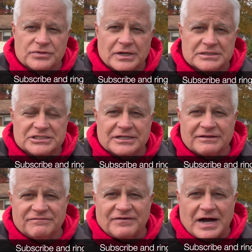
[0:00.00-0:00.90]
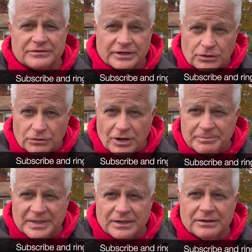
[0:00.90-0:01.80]
Hudson, and father. He grew
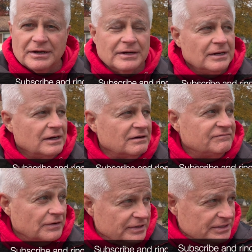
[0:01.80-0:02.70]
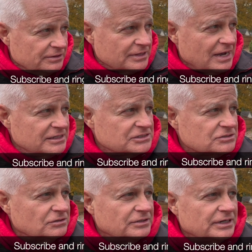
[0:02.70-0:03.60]
up here, uh, very near the high
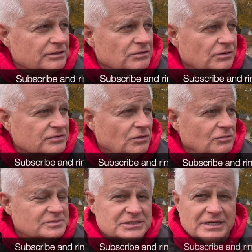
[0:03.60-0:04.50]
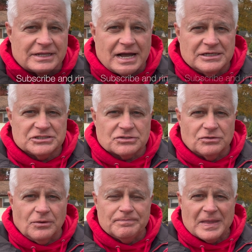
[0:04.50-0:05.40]
school here, North Olmsted High
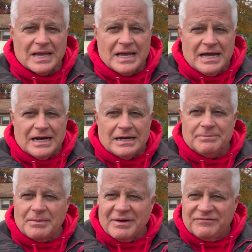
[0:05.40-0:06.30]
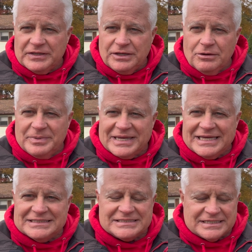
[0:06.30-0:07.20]
School. Uh, but my video
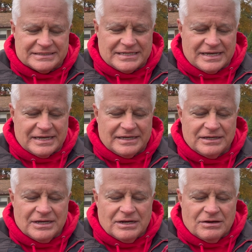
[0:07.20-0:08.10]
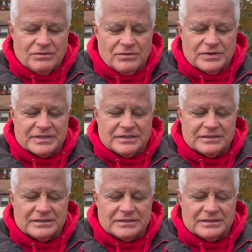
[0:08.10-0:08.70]
begins today with a